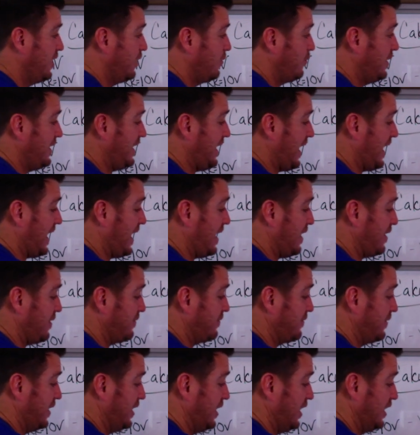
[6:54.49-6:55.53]
we
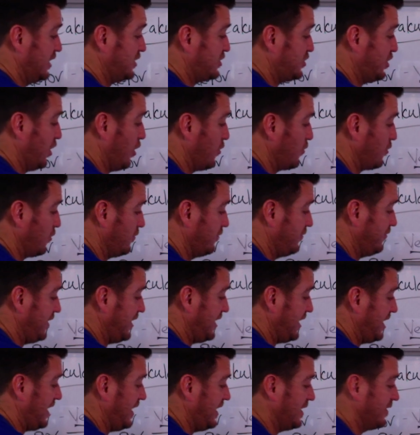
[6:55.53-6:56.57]
have a total
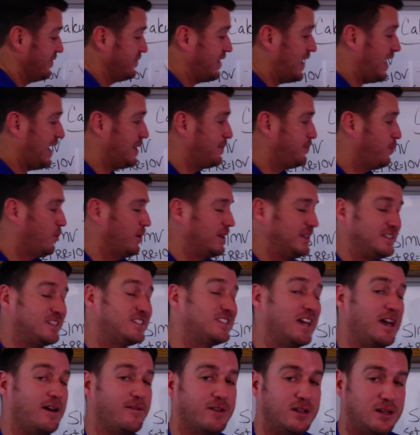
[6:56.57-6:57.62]
VE of
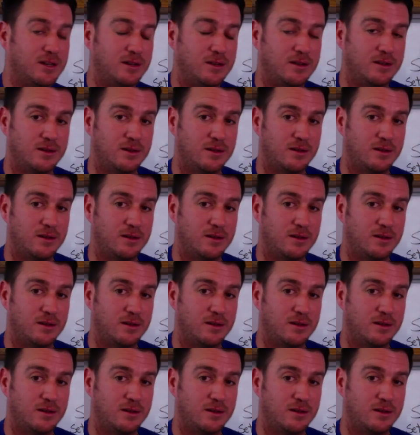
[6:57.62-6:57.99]
9.7